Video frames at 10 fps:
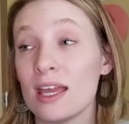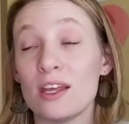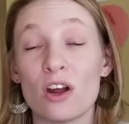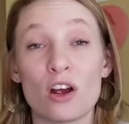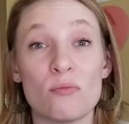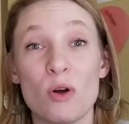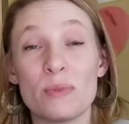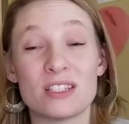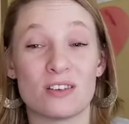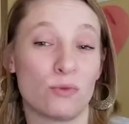in our
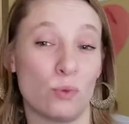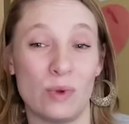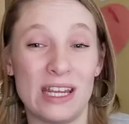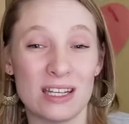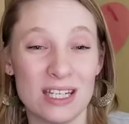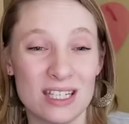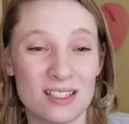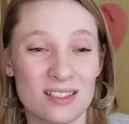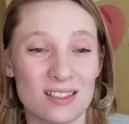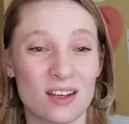moments of
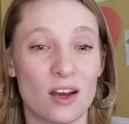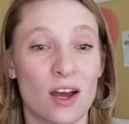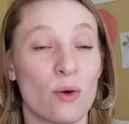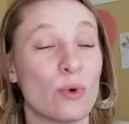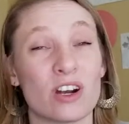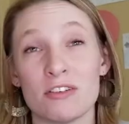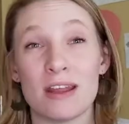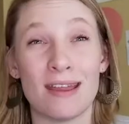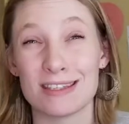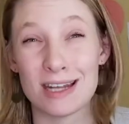weakness, when our
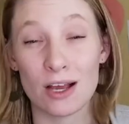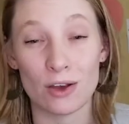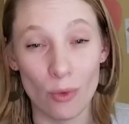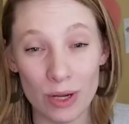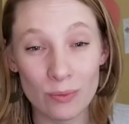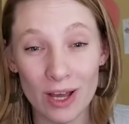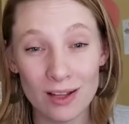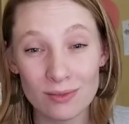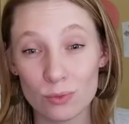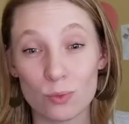day is not going
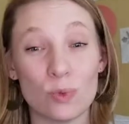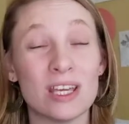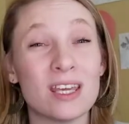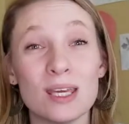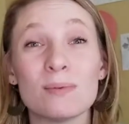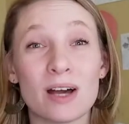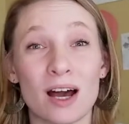well, we keep